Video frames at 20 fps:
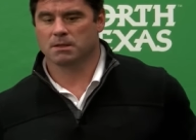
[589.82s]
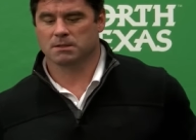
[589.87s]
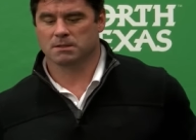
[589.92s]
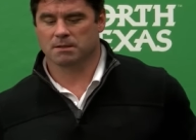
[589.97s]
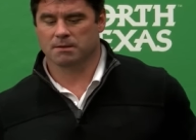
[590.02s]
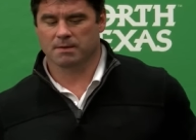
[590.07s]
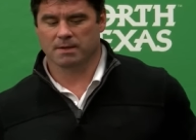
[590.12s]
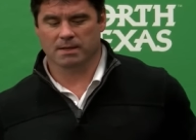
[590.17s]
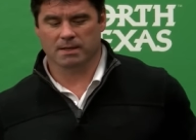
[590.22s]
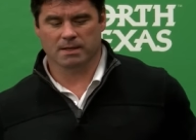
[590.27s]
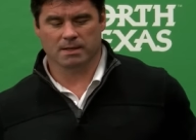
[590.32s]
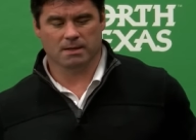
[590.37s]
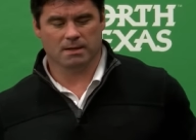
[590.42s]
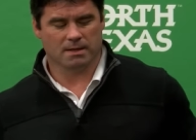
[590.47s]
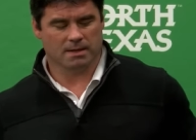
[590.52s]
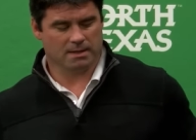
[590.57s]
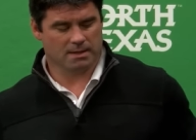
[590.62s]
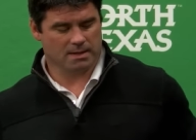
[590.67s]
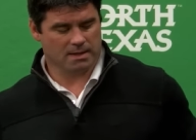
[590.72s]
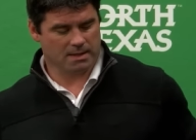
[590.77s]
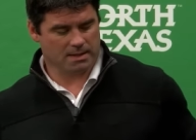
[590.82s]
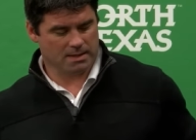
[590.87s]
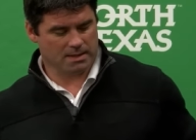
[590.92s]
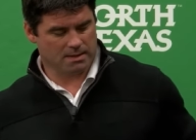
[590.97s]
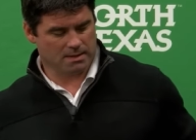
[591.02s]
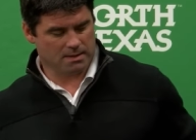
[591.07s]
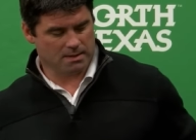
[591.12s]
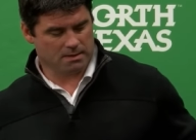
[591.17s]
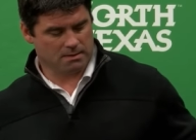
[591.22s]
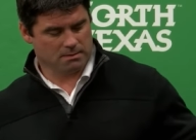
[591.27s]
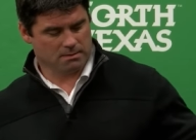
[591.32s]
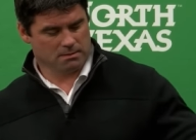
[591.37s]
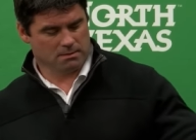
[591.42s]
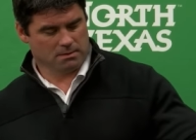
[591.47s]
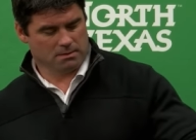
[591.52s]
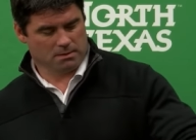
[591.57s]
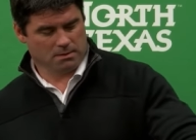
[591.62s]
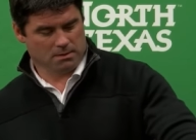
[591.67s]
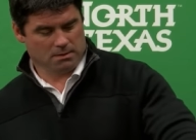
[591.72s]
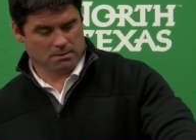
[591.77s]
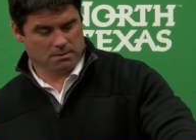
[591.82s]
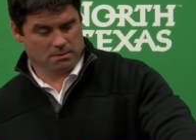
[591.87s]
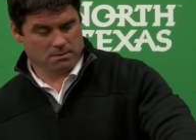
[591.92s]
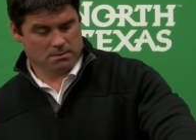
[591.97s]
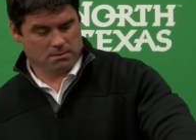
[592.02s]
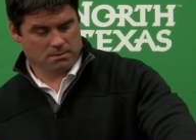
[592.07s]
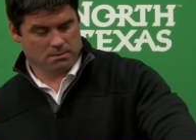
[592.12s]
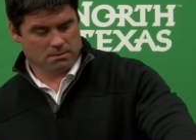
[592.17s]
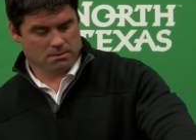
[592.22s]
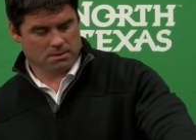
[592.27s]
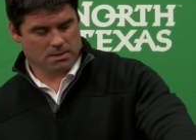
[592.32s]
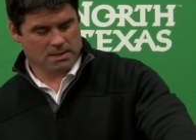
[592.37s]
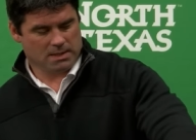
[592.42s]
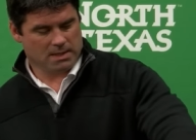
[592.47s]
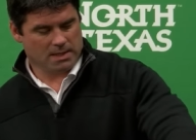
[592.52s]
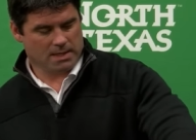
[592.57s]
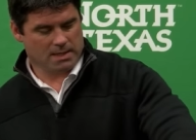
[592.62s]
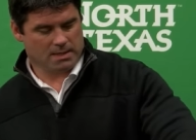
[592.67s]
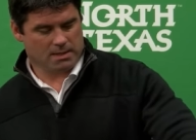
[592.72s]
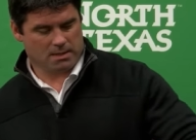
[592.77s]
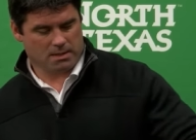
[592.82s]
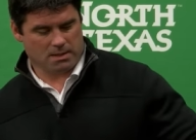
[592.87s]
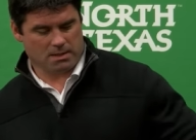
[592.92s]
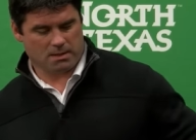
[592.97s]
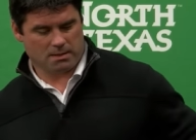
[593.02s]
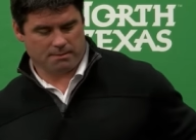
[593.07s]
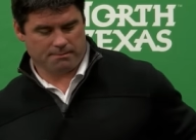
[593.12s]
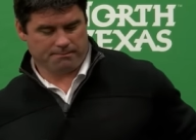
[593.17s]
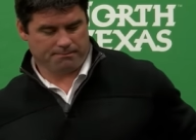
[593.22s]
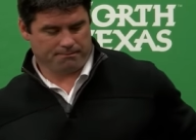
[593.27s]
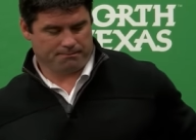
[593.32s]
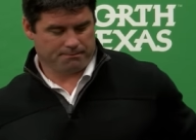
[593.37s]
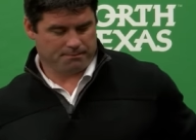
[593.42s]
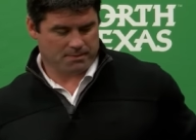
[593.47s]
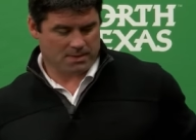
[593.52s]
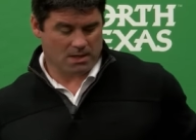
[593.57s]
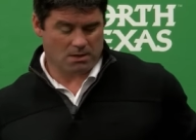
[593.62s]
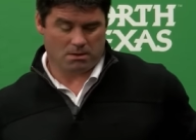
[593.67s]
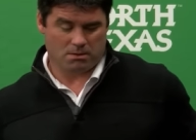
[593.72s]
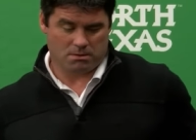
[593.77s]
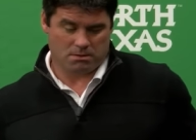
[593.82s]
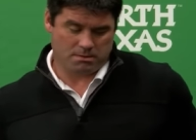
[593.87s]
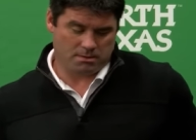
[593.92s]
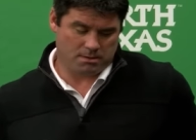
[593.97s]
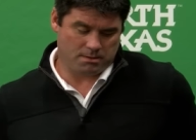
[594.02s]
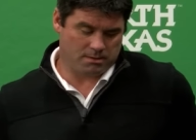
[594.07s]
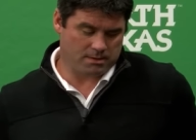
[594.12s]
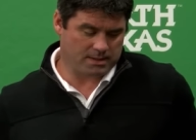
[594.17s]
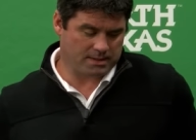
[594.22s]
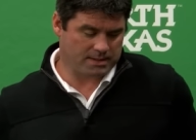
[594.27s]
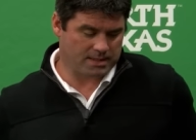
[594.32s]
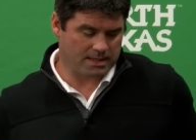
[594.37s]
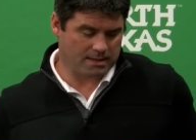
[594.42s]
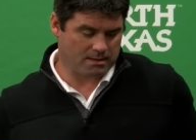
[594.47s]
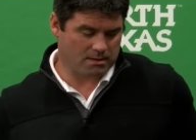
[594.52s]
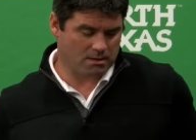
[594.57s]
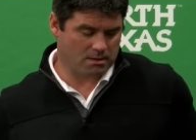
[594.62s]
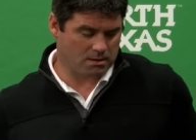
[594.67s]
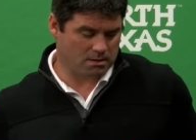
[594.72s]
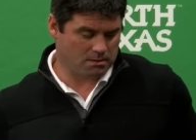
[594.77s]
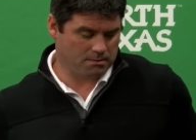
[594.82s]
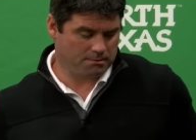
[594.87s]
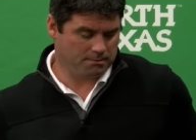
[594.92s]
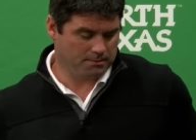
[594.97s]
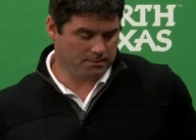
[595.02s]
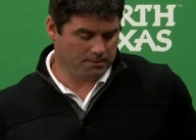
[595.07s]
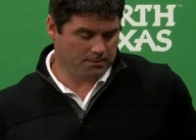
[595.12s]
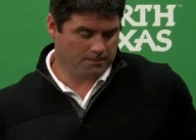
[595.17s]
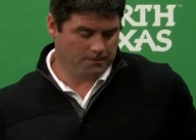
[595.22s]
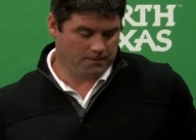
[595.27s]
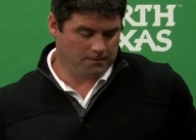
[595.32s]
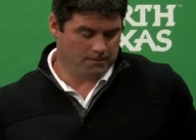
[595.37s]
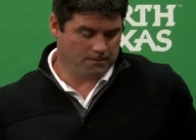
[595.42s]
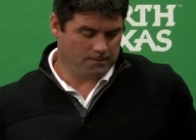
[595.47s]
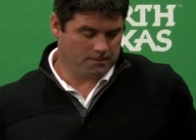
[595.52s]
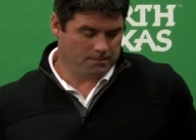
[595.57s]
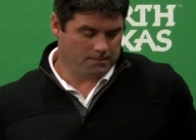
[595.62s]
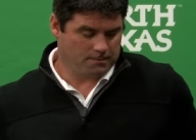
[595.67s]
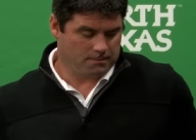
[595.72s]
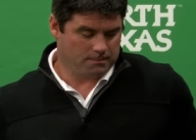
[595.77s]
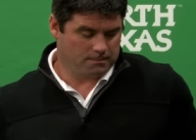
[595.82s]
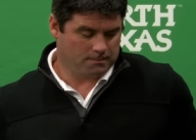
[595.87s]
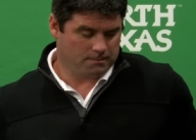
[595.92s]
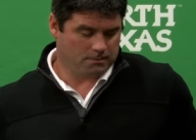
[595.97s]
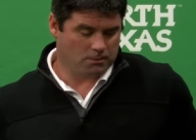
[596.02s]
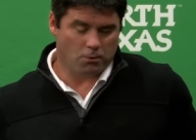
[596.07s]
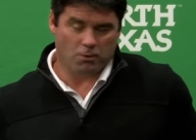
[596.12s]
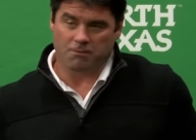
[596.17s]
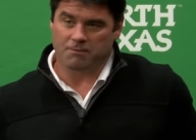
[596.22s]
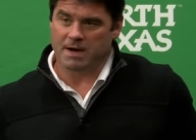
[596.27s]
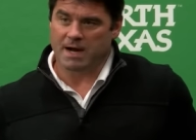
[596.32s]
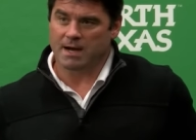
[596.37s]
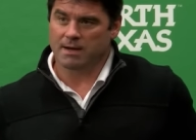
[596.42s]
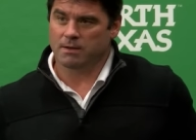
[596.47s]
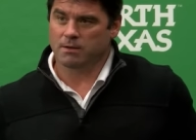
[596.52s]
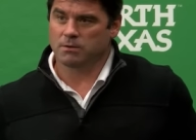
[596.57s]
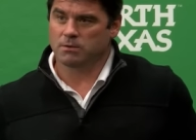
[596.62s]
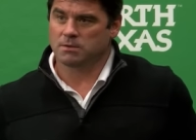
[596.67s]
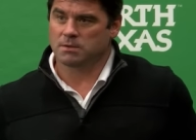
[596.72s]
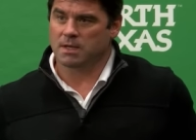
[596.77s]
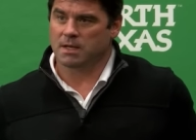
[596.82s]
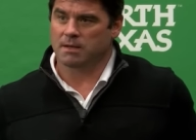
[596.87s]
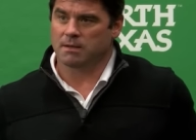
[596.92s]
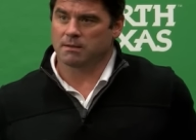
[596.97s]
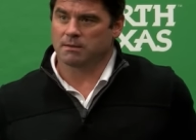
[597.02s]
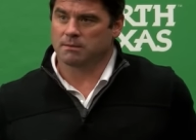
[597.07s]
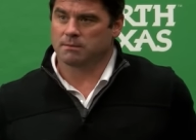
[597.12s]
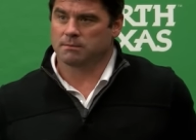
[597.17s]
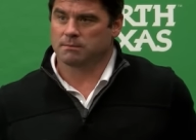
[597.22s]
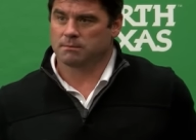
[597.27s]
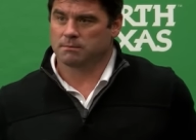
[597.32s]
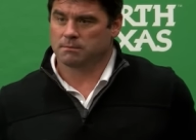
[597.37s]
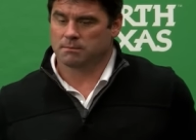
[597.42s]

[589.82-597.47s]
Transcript: As a, again, I, I, uh, I take uh, i take our core values and